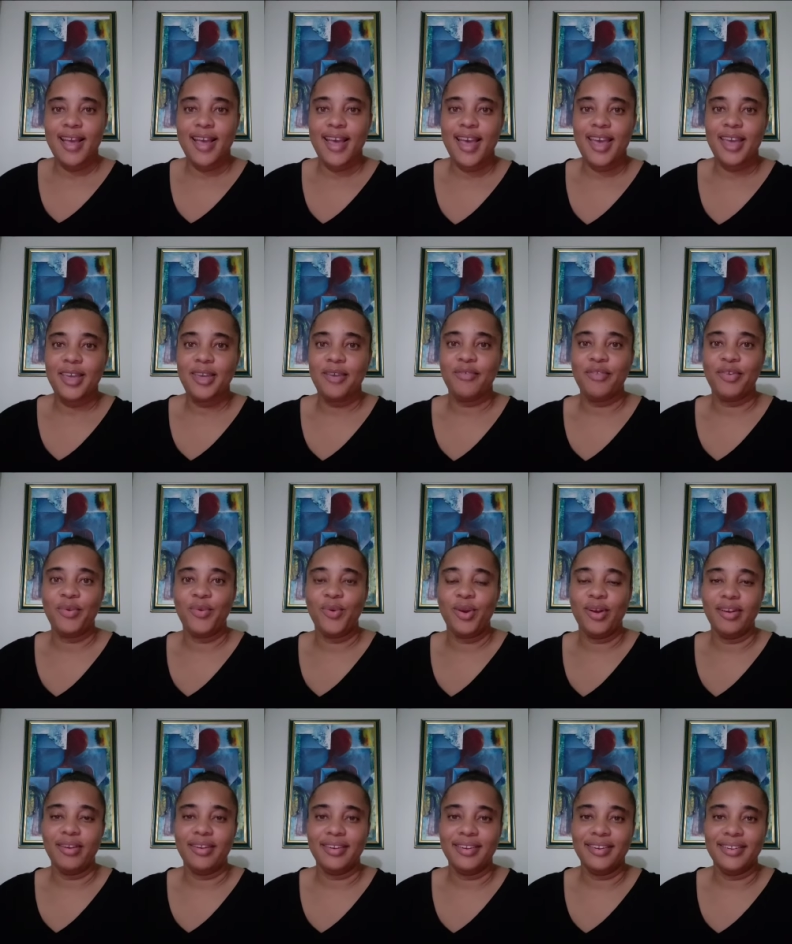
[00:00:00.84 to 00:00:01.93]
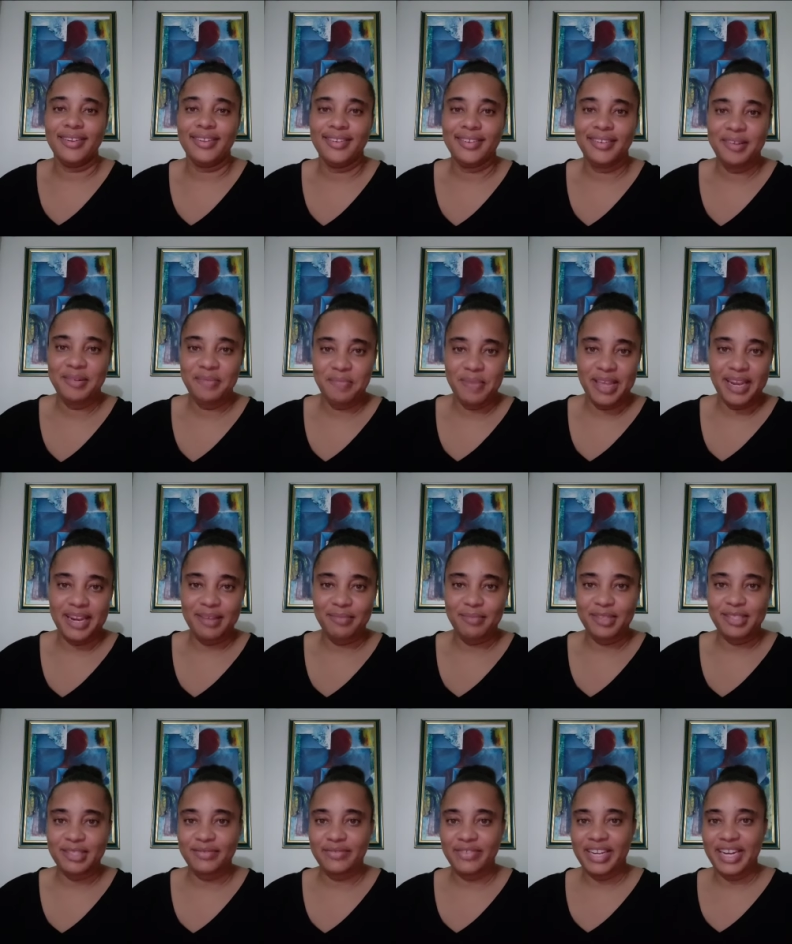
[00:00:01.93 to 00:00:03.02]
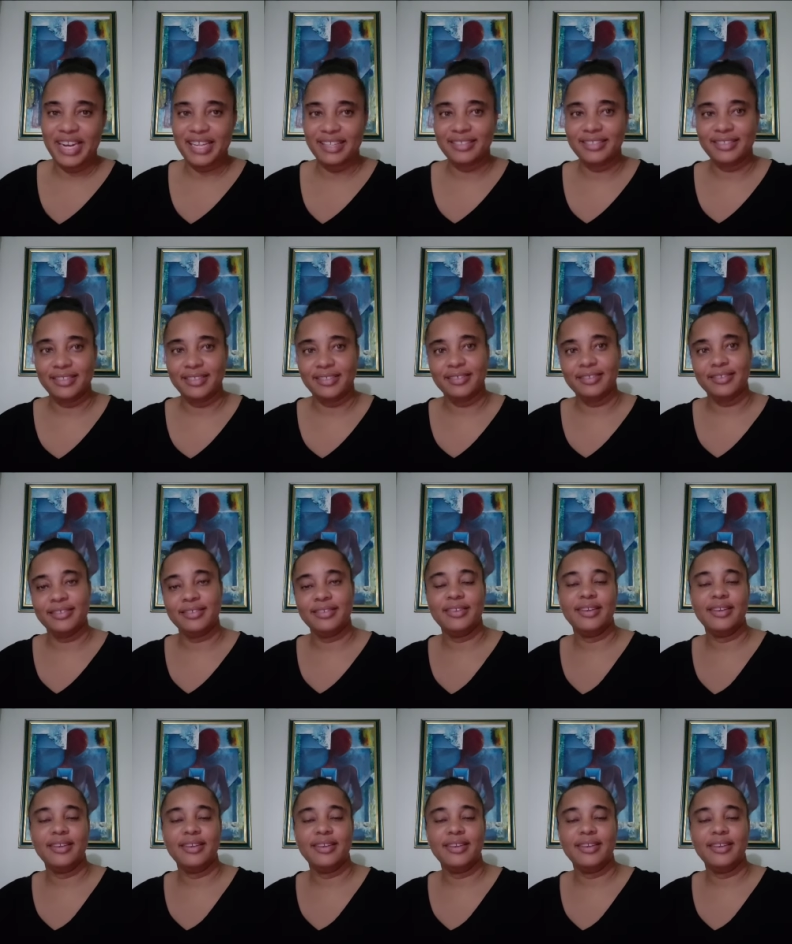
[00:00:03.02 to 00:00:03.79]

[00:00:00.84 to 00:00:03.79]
Hi everyone, my name is Vanessa,